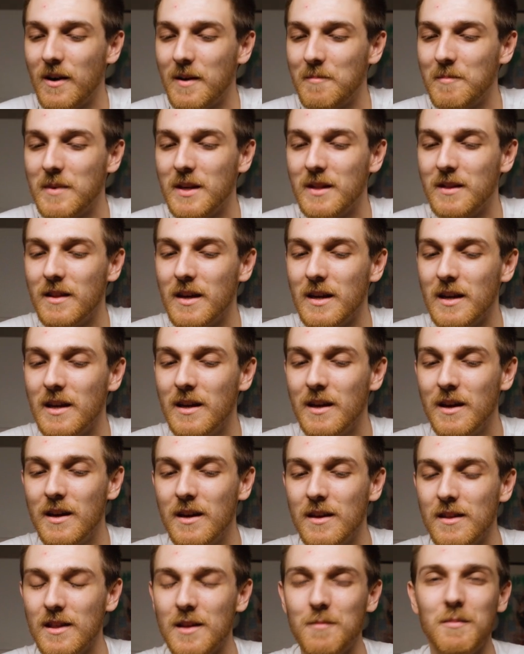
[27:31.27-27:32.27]
I mean, they
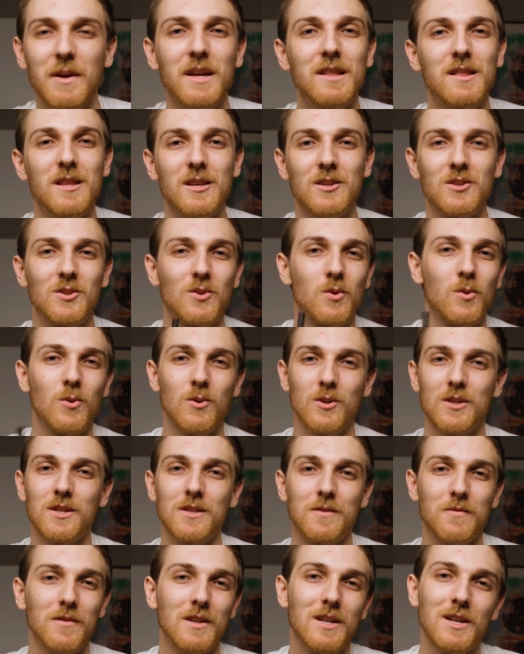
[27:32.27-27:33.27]
make these
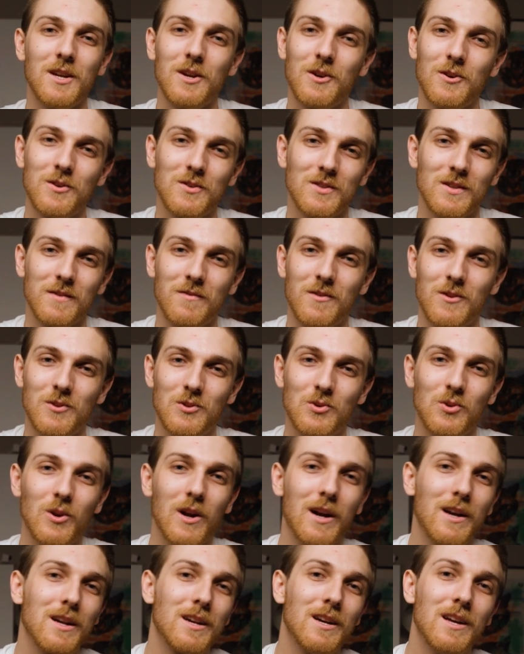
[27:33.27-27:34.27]
gorgeous videos of the
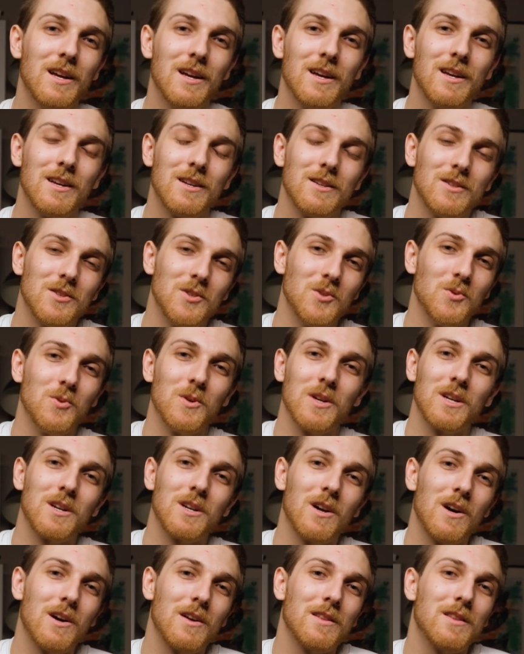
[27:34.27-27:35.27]
truck doing
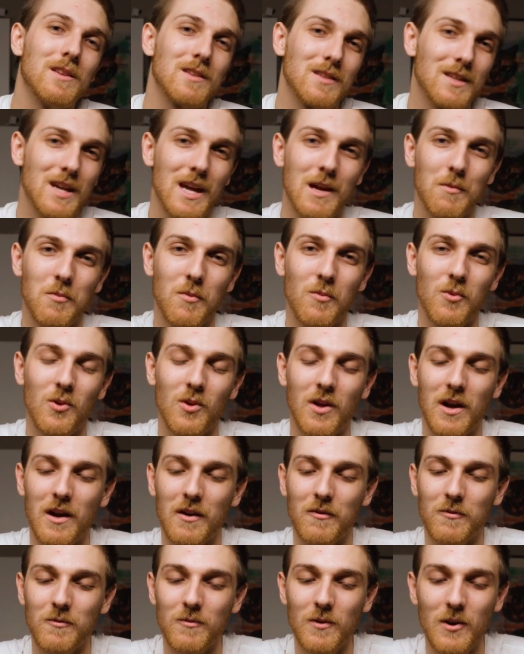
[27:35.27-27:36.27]
all this capable
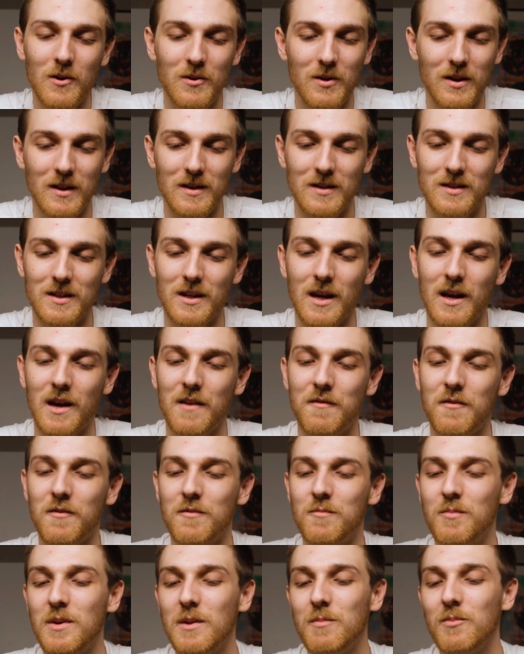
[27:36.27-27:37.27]
off-roading stuff,
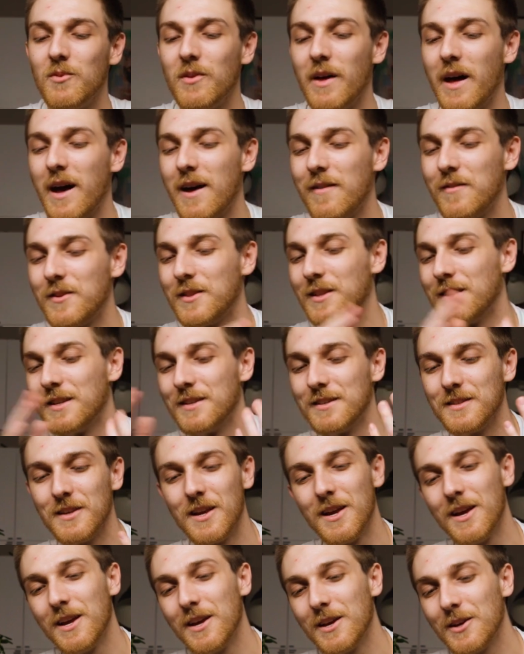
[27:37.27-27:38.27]
of people having these
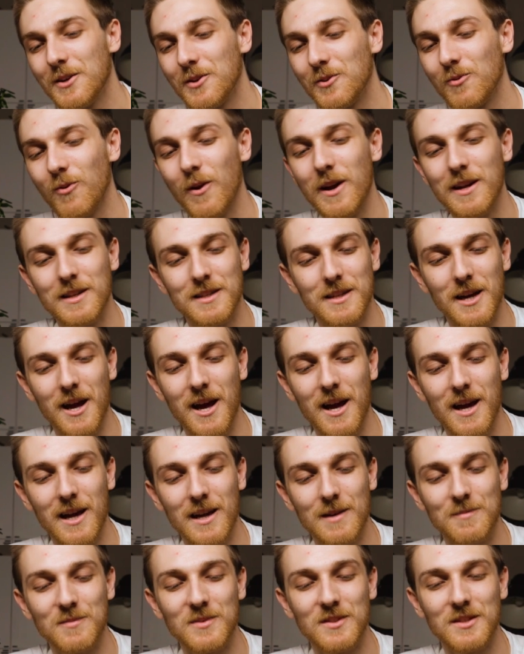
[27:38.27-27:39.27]
great
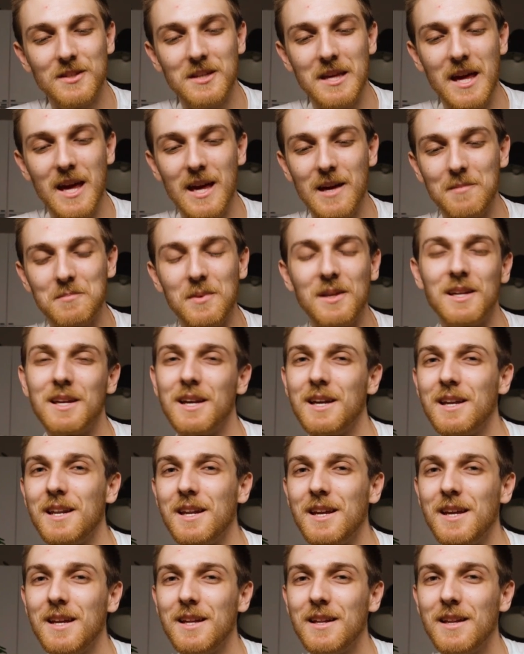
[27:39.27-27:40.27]
times camping in
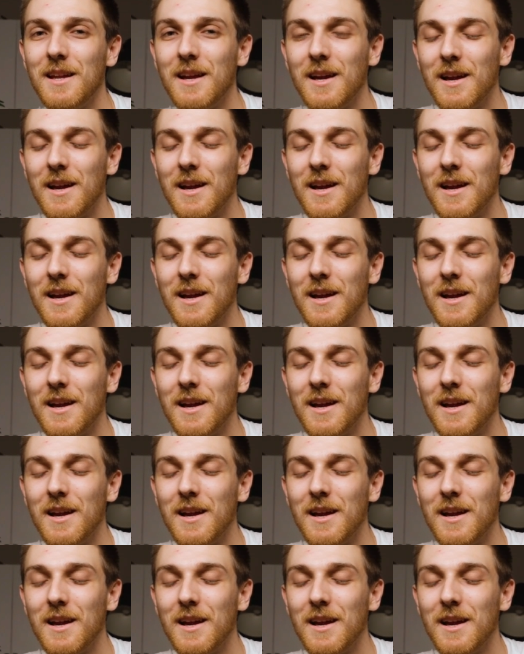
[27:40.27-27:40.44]
it.